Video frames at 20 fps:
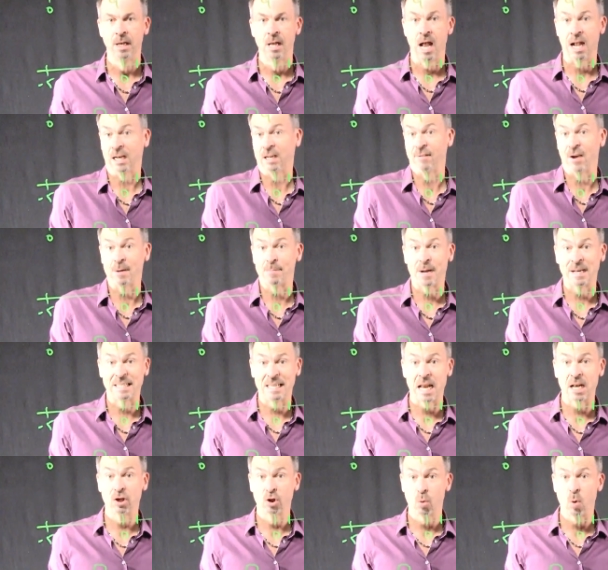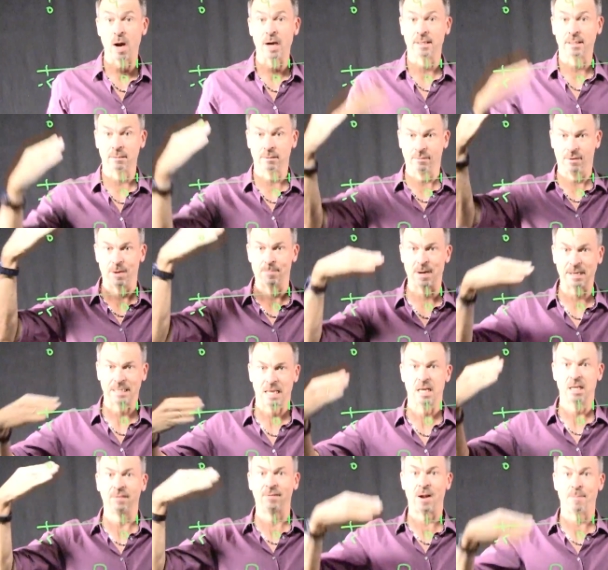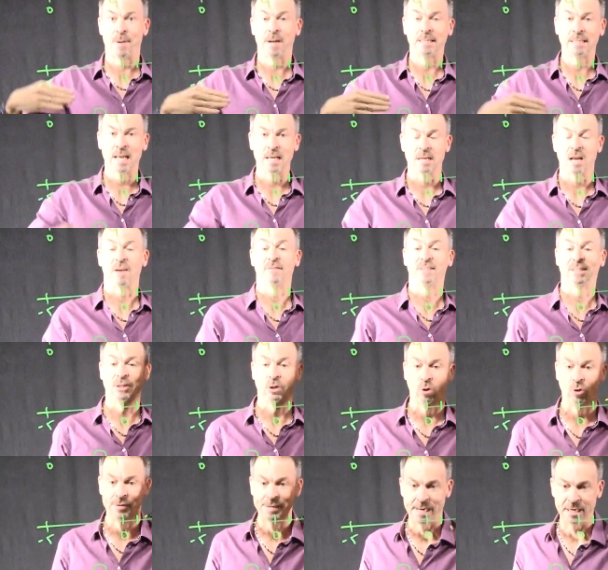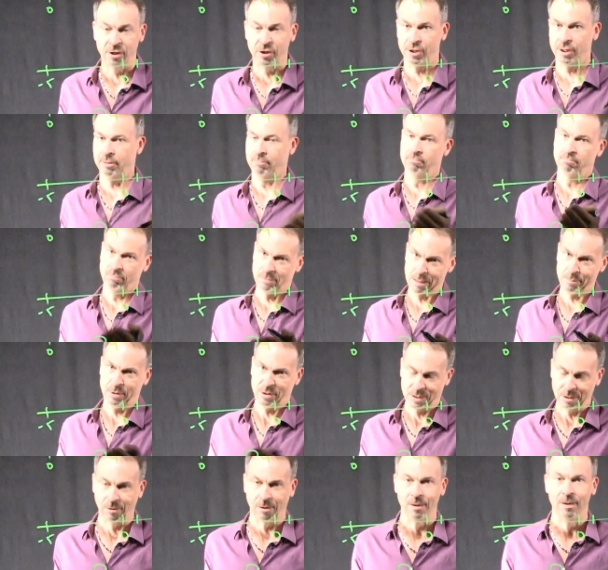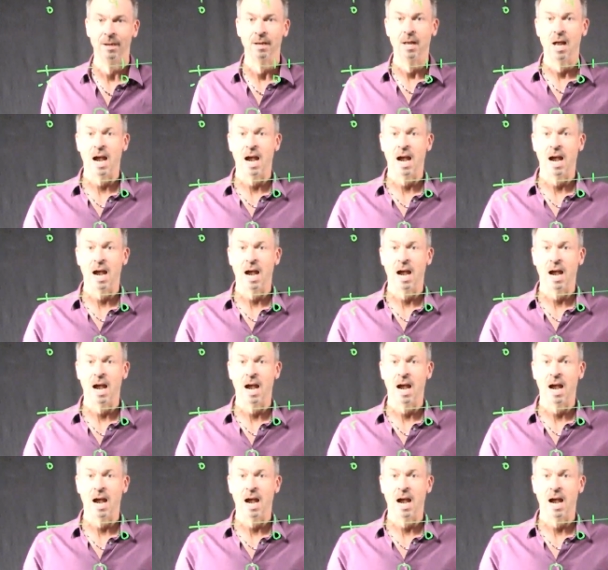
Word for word: I can divide it by 10 twice. Divide by 10, divide by 10. I've still got an integer, Maybe 0.